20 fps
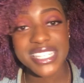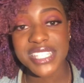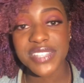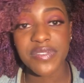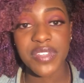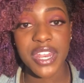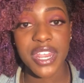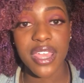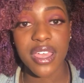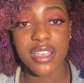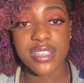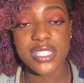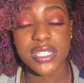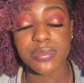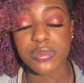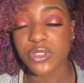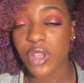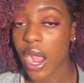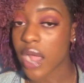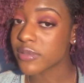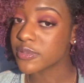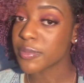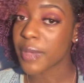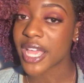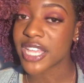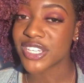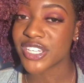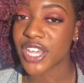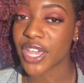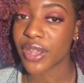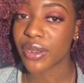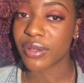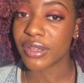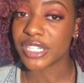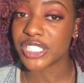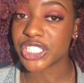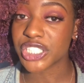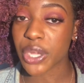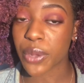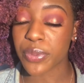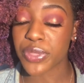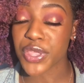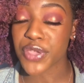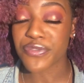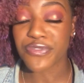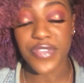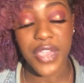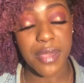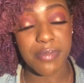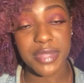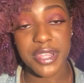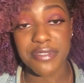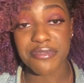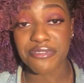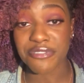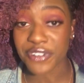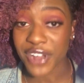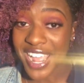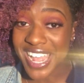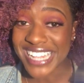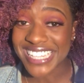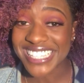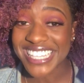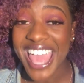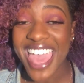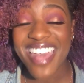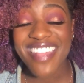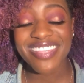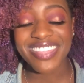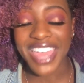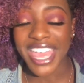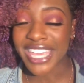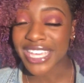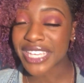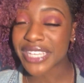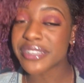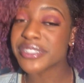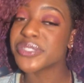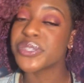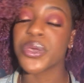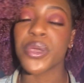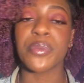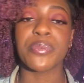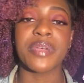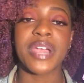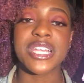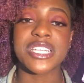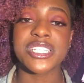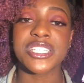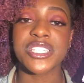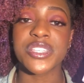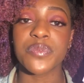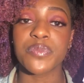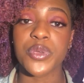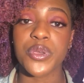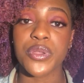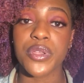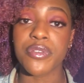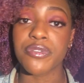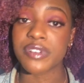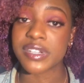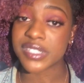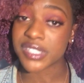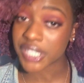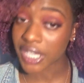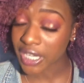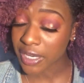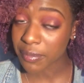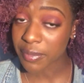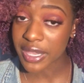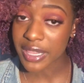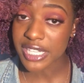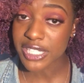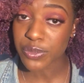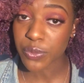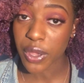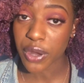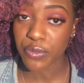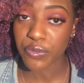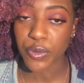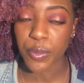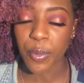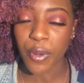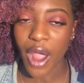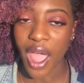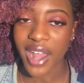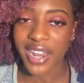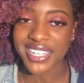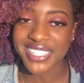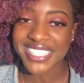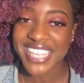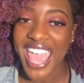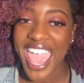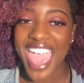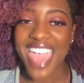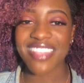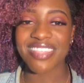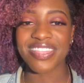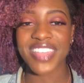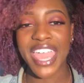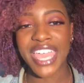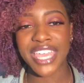this video, subscribe to my channel, and share with your family and friends. Thank you to Impressions of Beauty for sending me this wonderful product, and